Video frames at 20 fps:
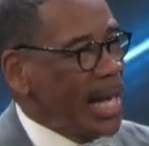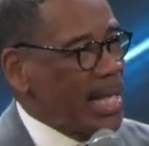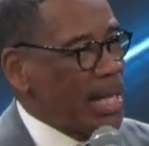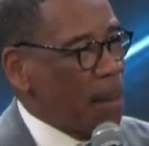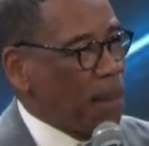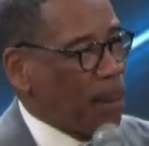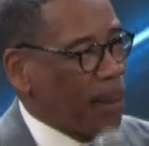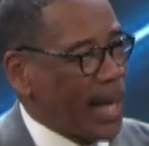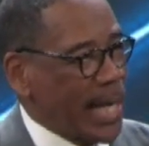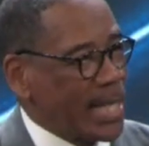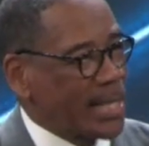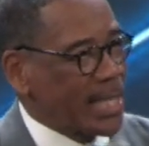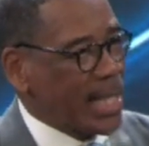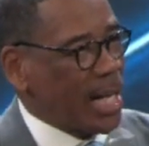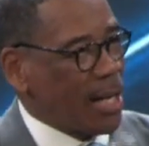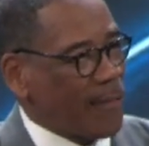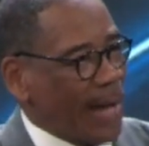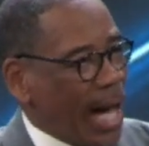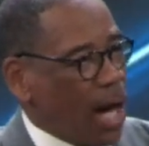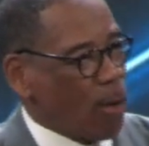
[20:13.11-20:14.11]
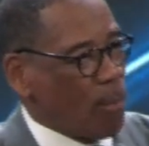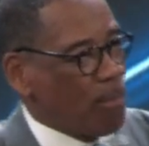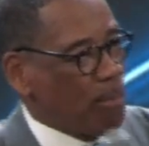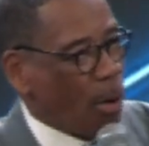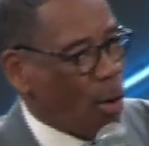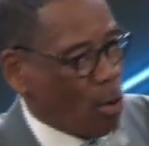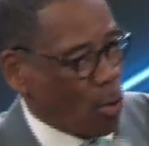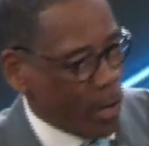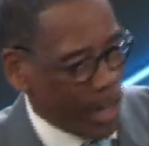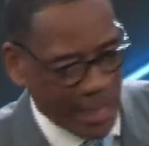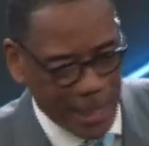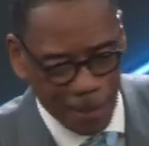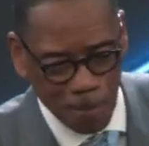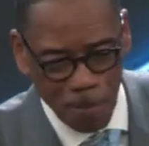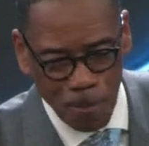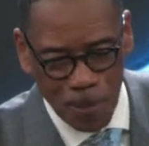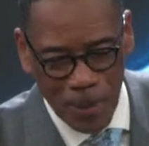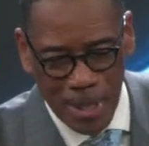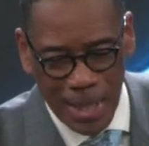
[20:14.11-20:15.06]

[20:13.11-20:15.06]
in a place of outpouring.